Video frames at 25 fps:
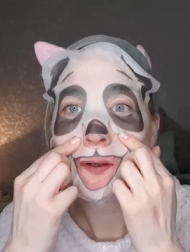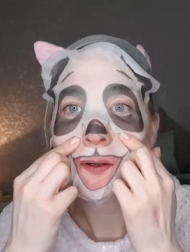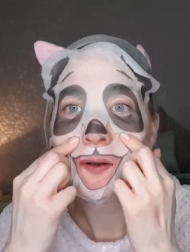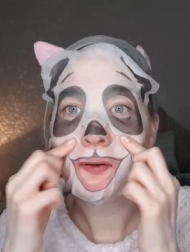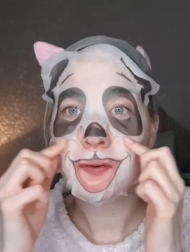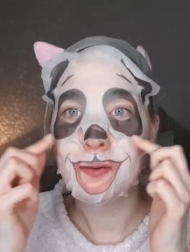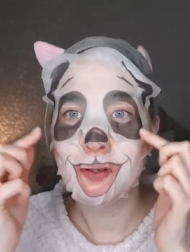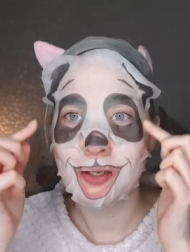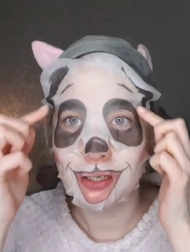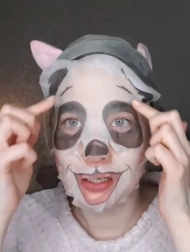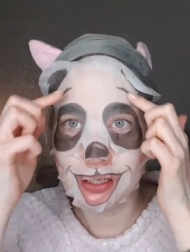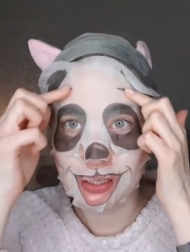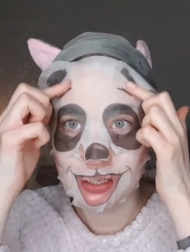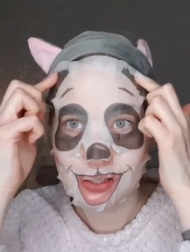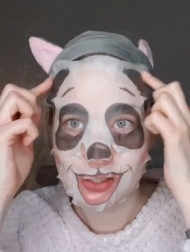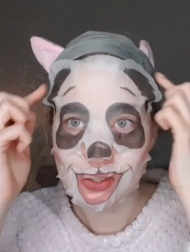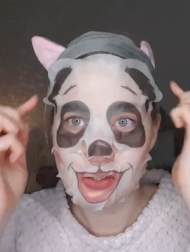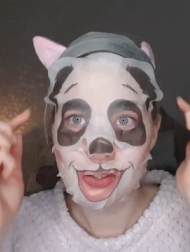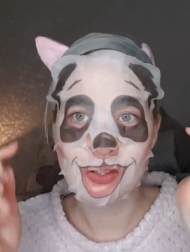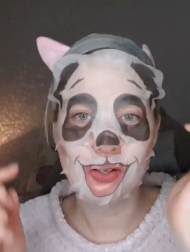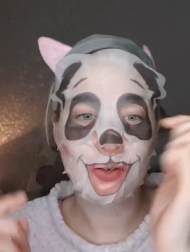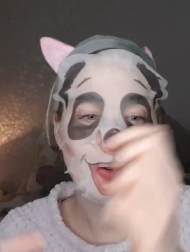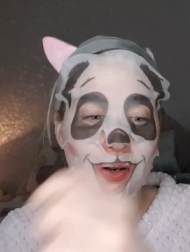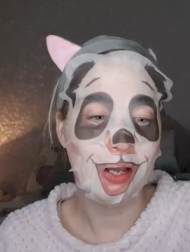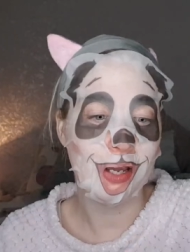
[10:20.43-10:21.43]
Okay,
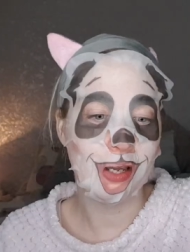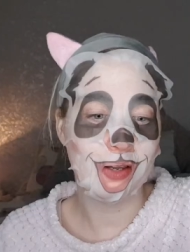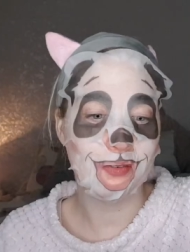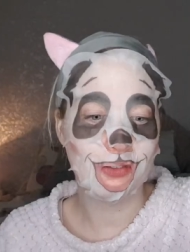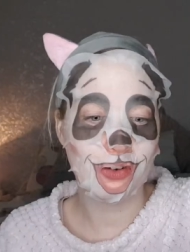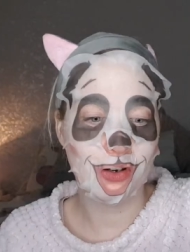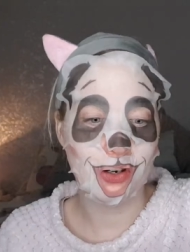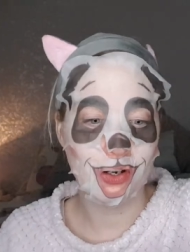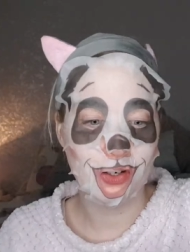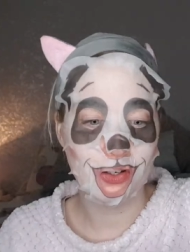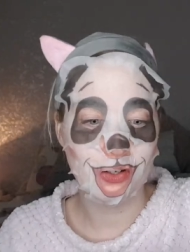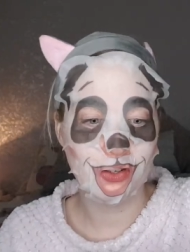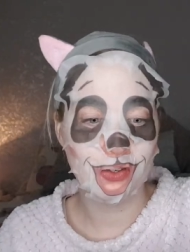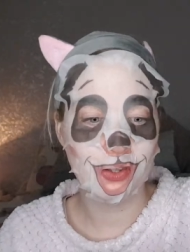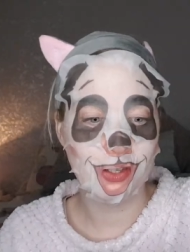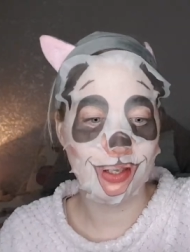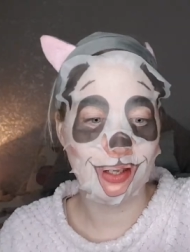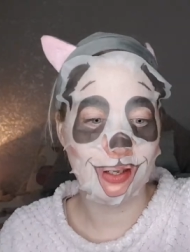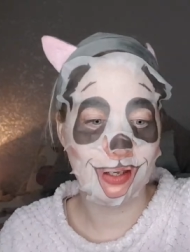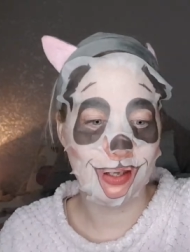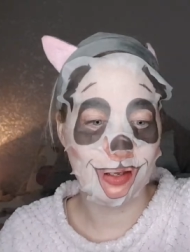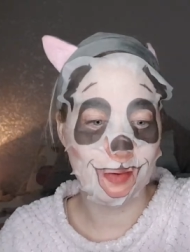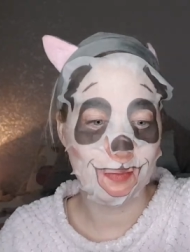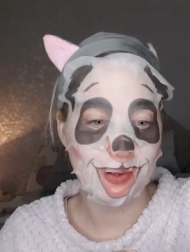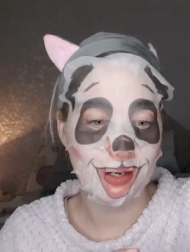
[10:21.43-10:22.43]
so I've got
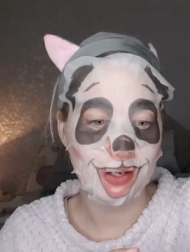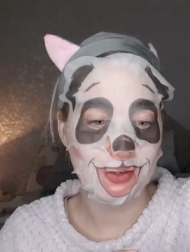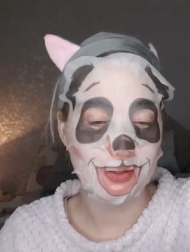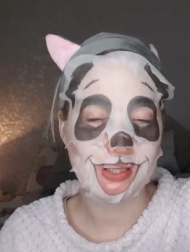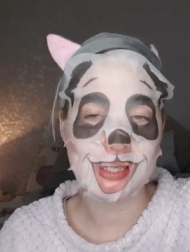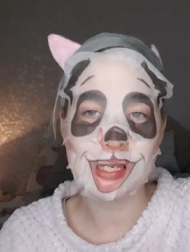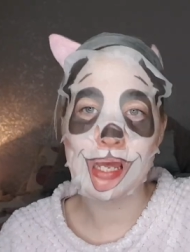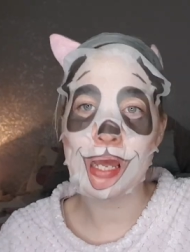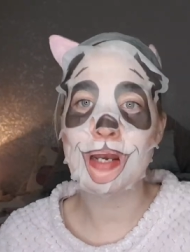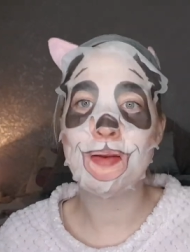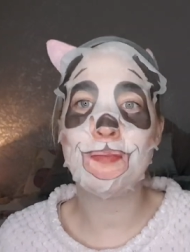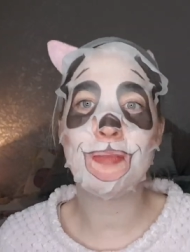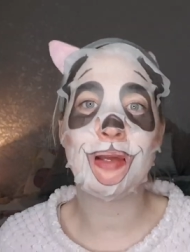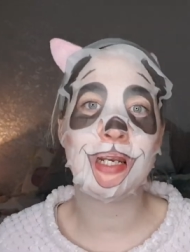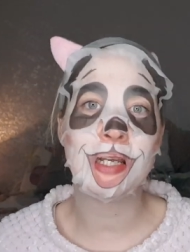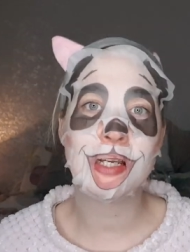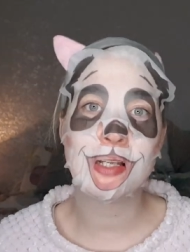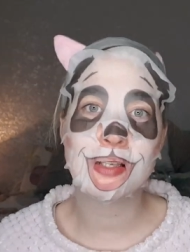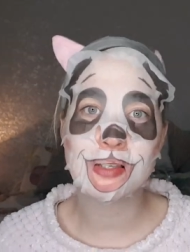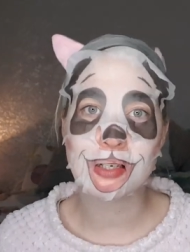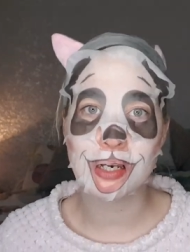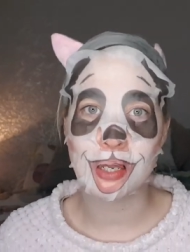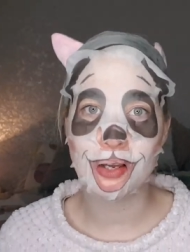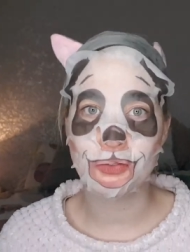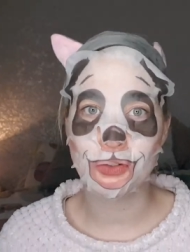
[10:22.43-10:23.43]
another about 10 minutes
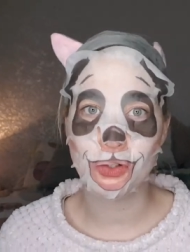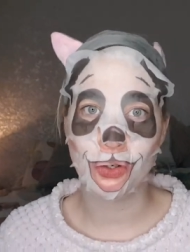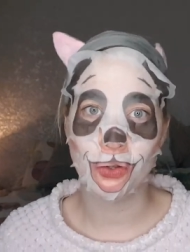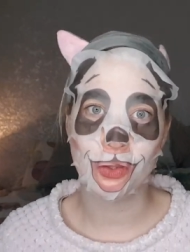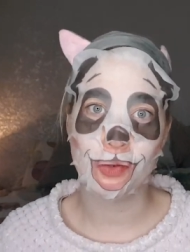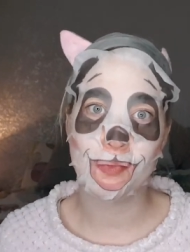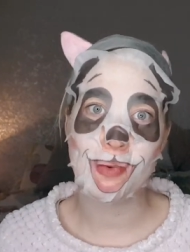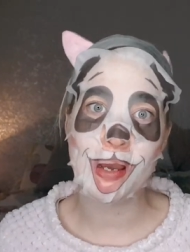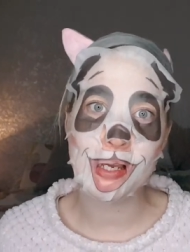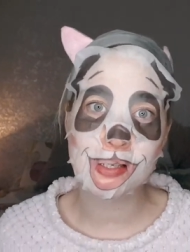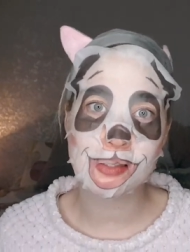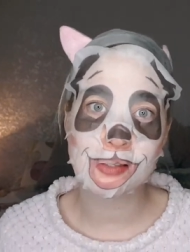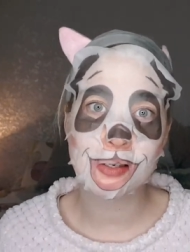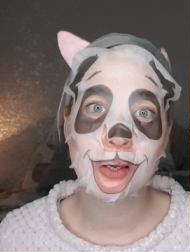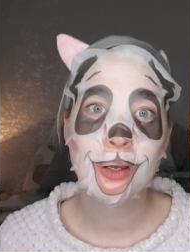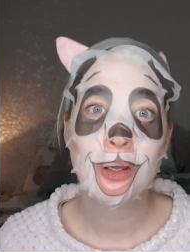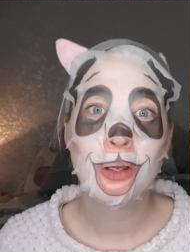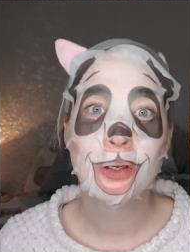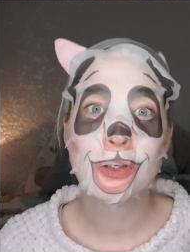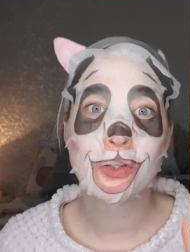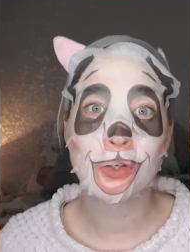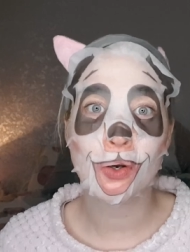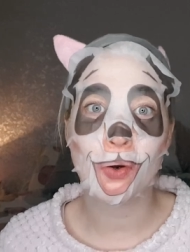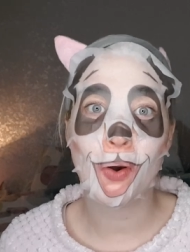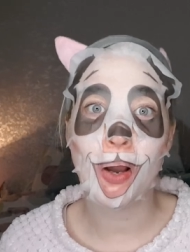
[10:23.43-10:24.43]
left on the mask,
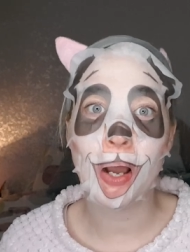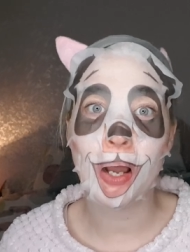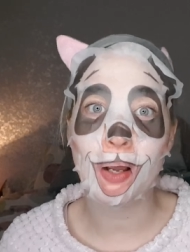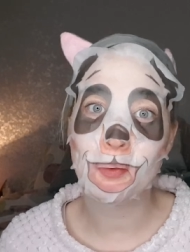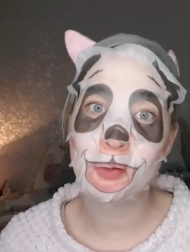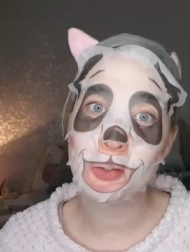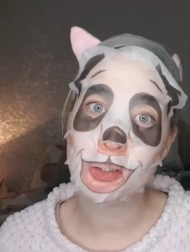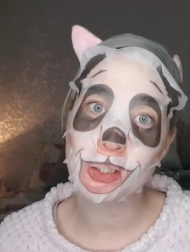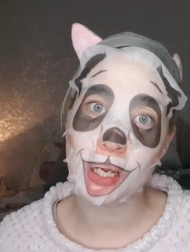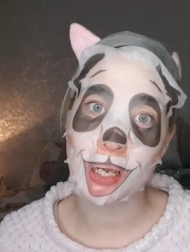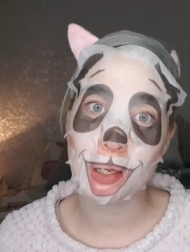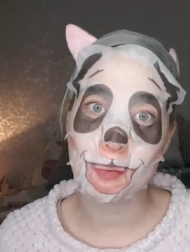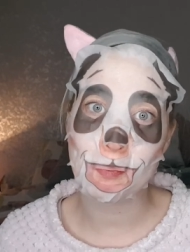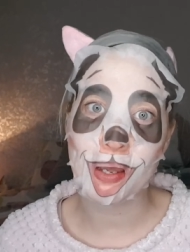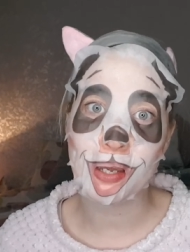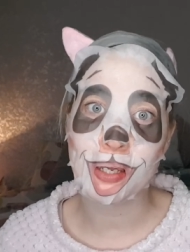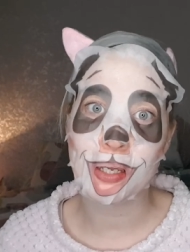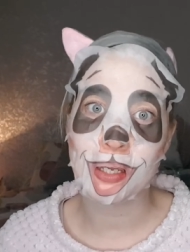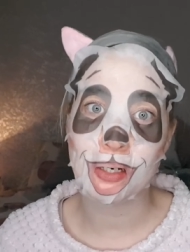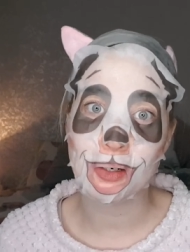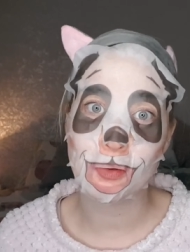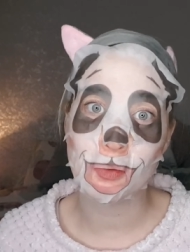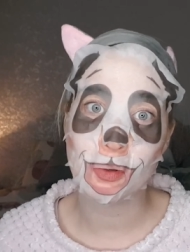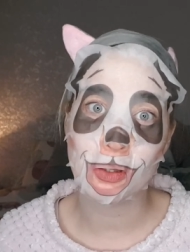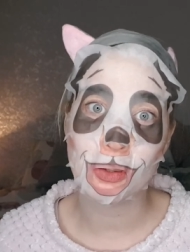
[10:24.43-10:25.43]
so I will check back
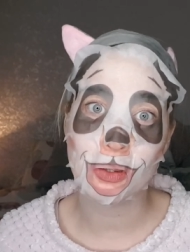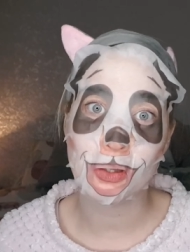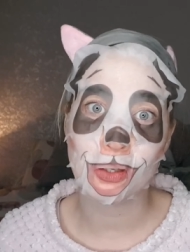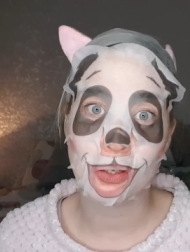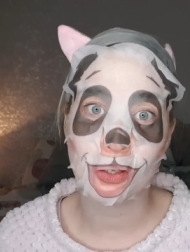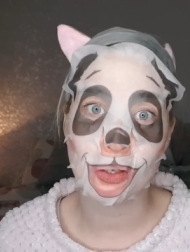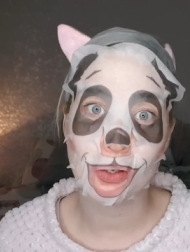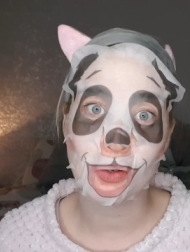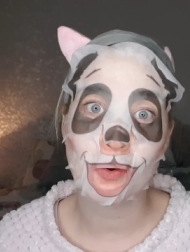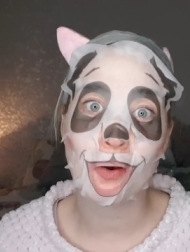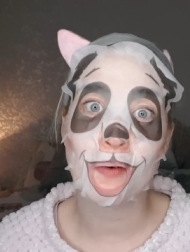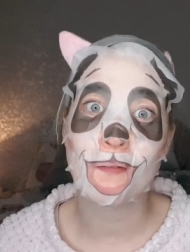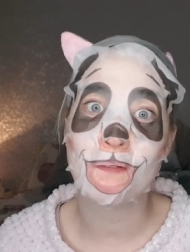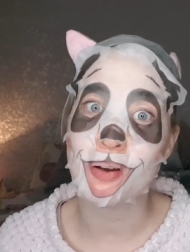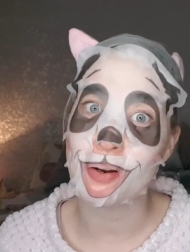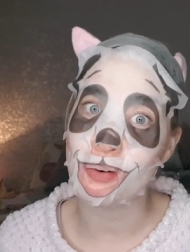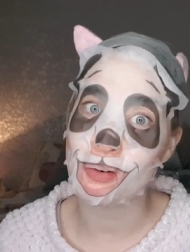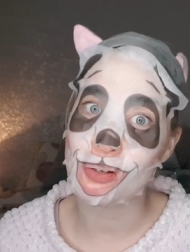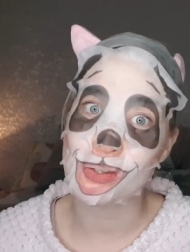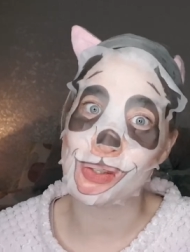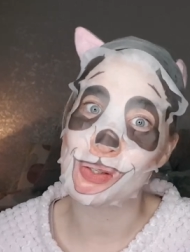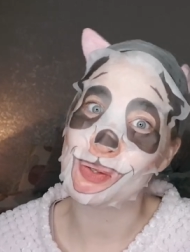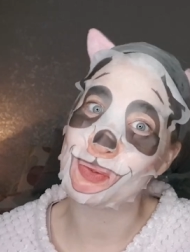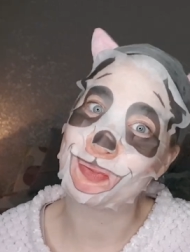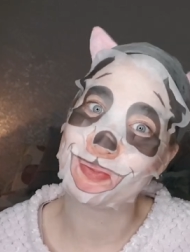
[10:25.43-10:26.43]
in with you very
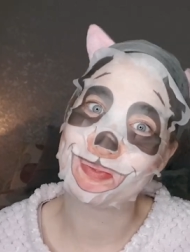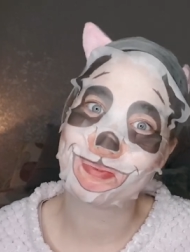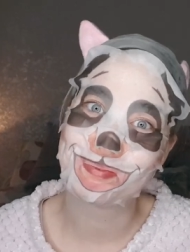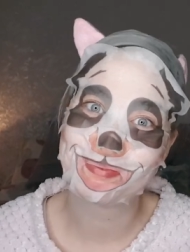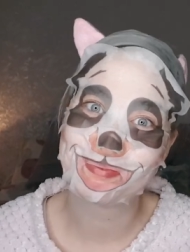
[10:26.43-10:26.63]
soon.